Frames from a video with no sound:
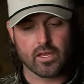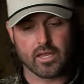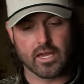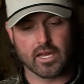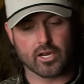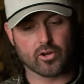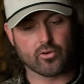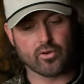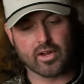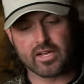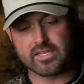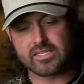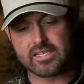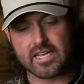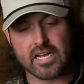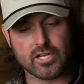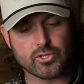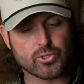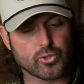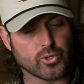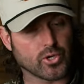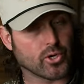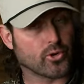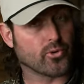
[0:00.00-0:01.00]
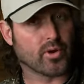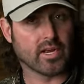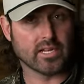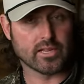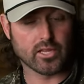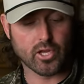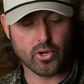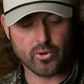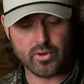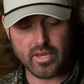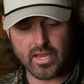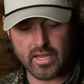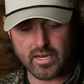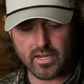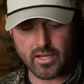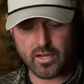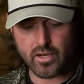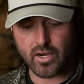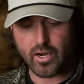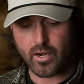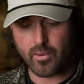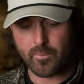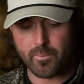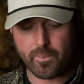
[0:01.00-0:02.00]
Got a great sound to a great locating
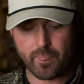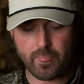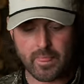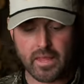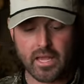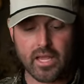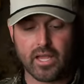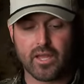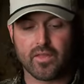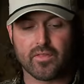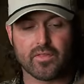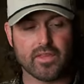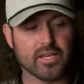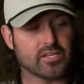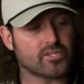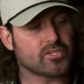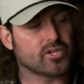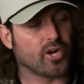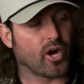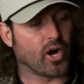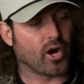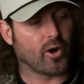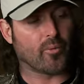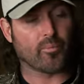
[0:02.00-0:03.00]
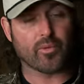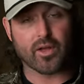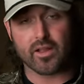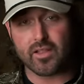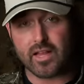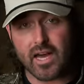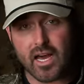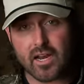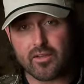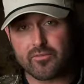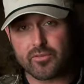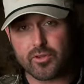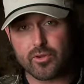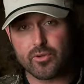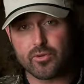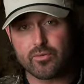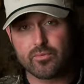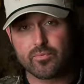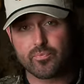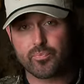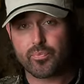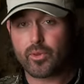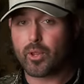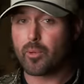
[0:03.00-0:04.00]
call. This call, a lot of
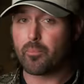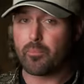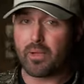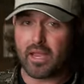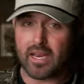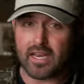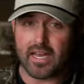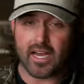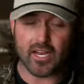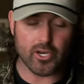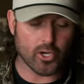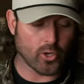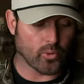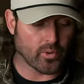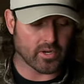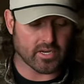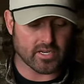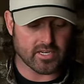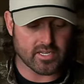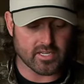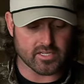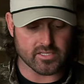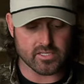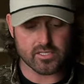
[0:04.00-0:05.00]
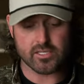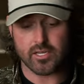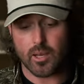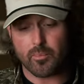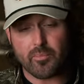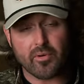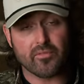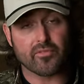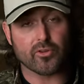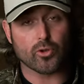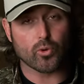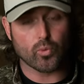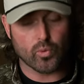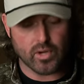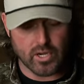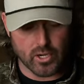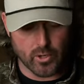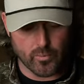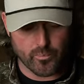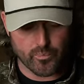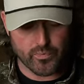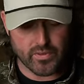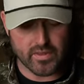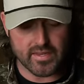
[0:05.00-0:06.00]
you may not know what it is. Some of you
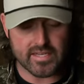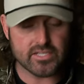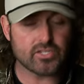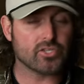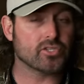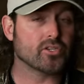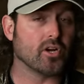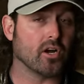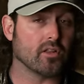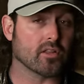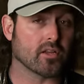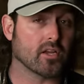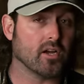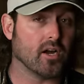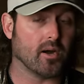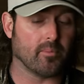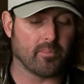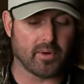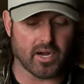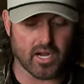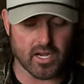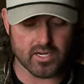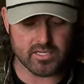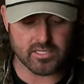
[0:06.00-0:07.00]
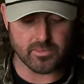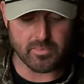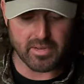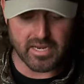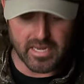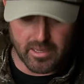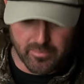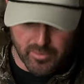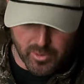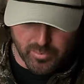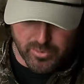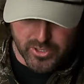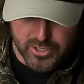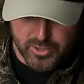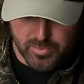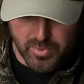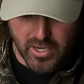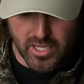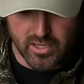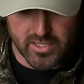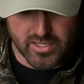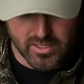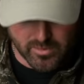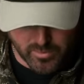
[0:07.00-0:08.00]
will. This is called a cut box, and my neighbor Butch
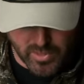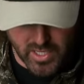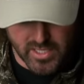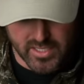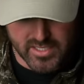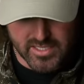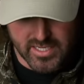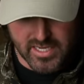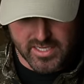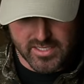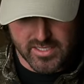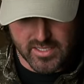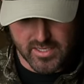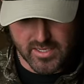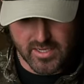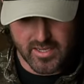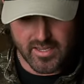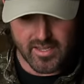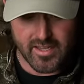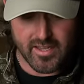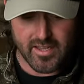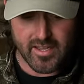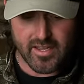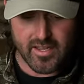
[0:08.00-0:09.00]
Malatesi